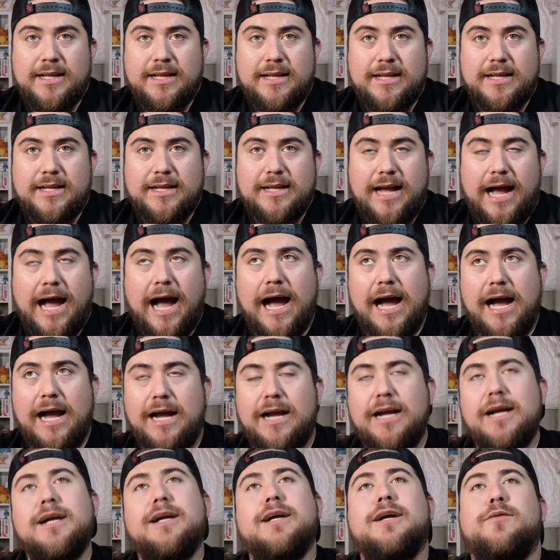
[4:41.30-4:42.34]

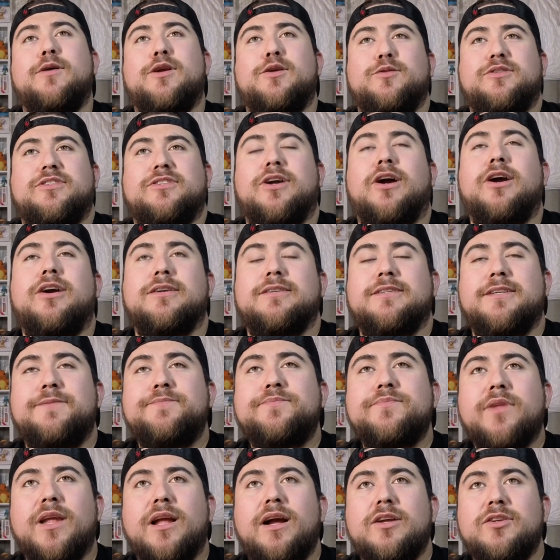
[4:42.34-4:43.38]
Where do we start?
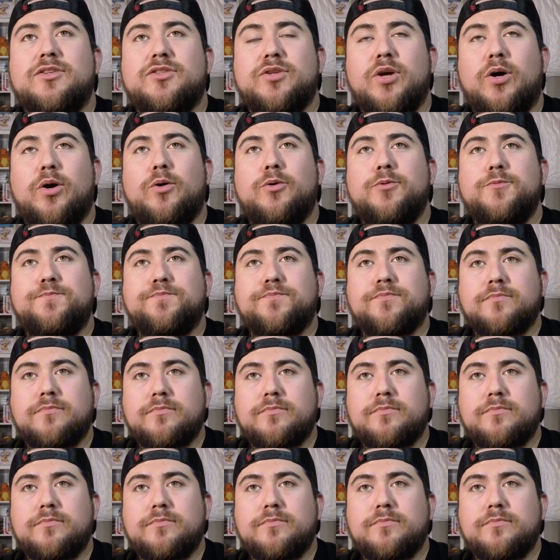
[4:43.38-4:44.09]
So,